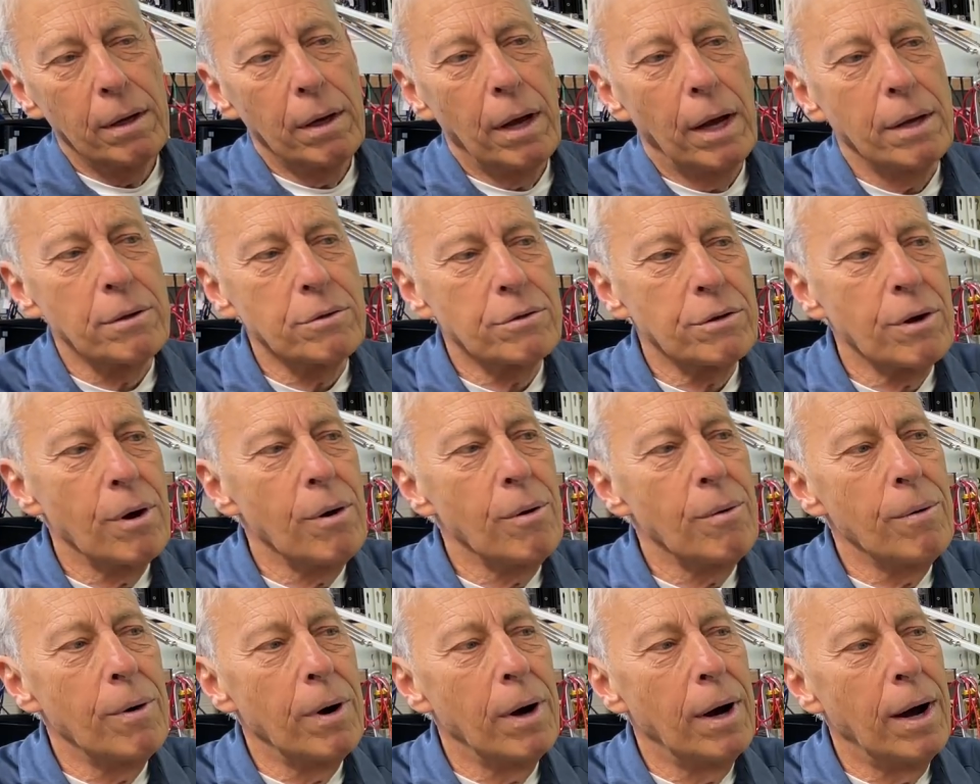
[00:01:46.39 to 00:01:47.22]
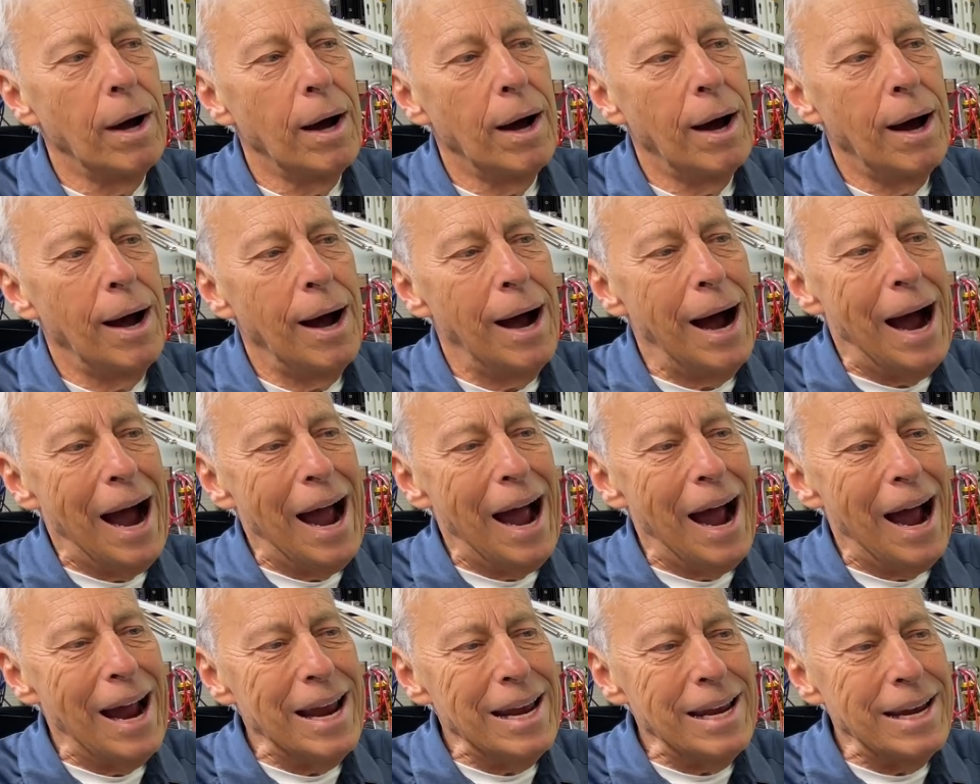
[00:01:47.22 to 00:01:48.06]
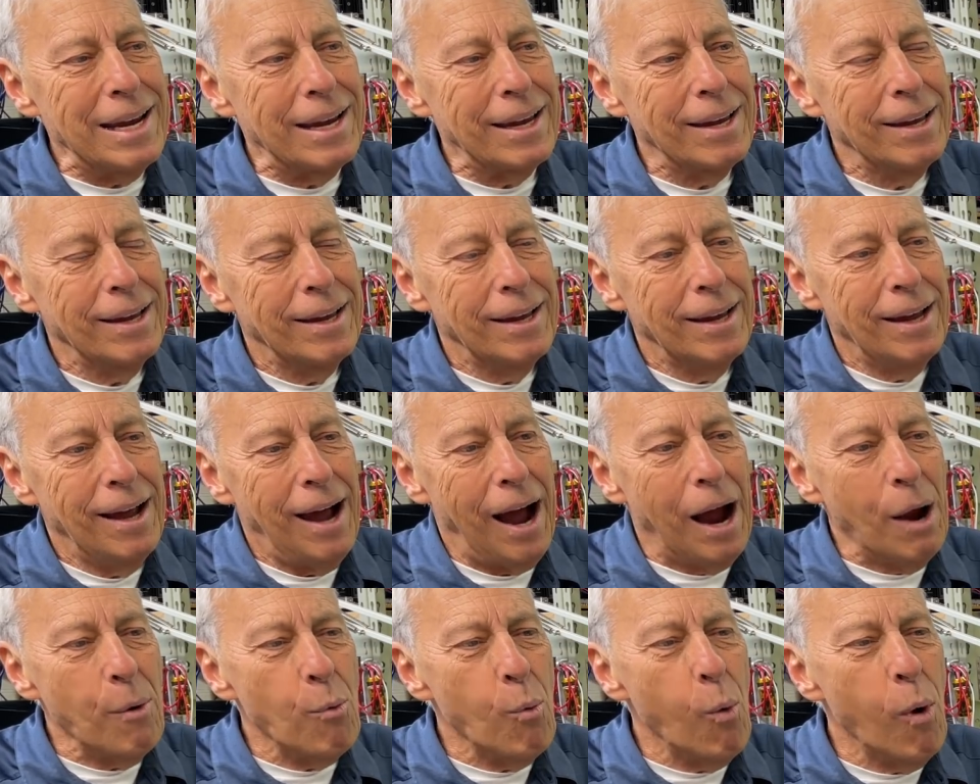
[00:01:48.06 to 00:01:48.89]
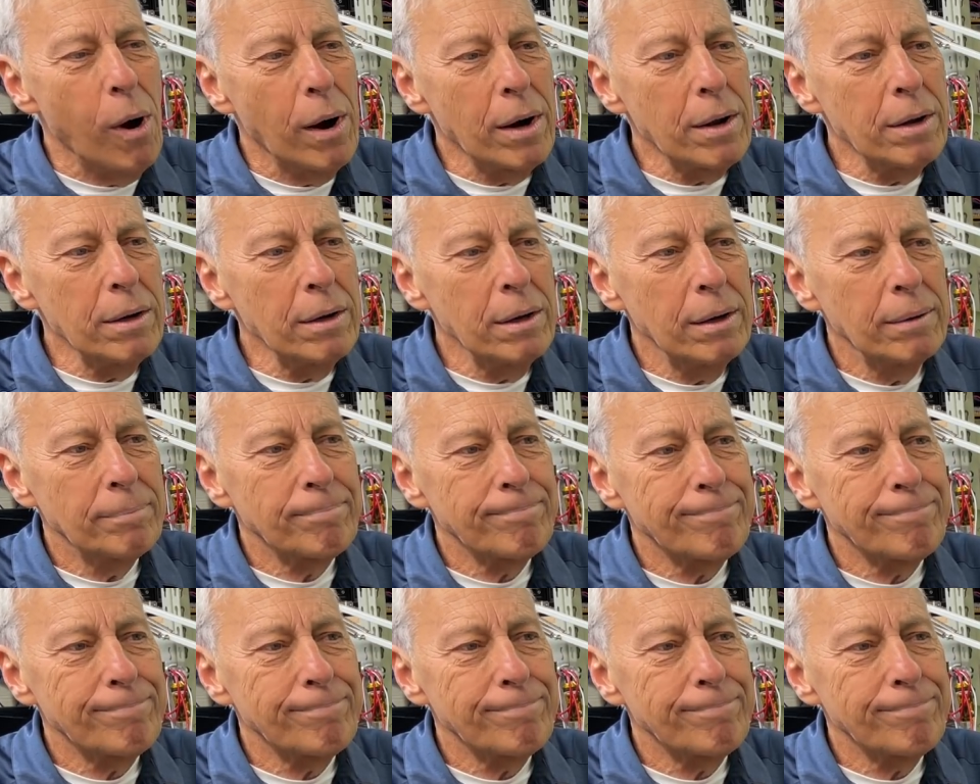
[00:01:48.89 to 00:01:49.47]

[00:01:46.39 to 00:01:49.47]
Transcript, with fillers: And so I, I, I want to